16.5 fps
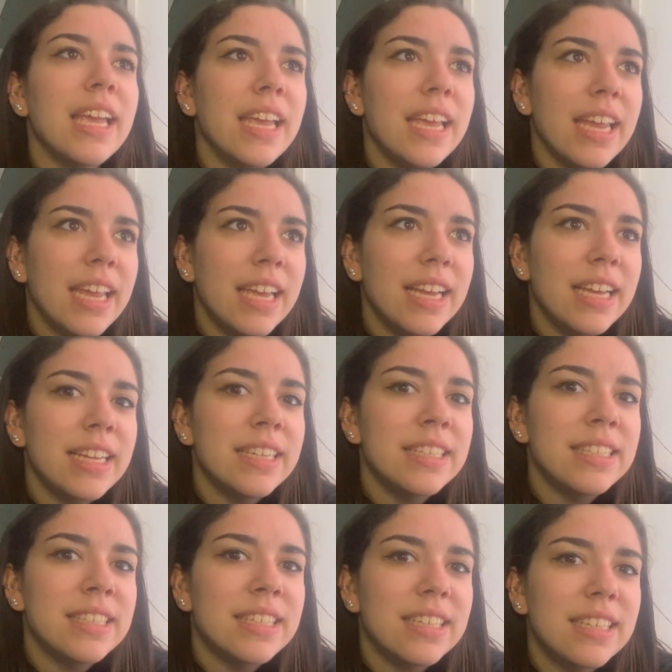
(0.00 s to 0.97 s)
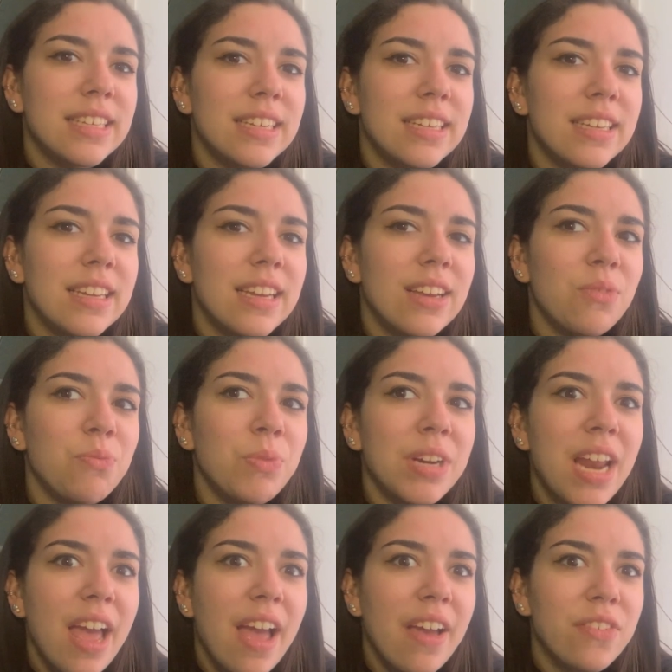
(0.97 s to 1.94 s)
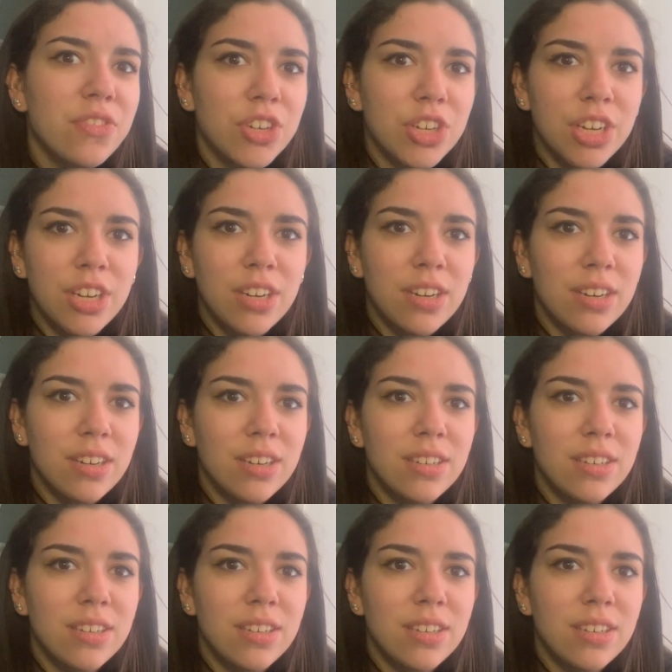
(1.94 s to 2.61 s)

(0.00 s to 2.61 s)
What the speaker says: And whenever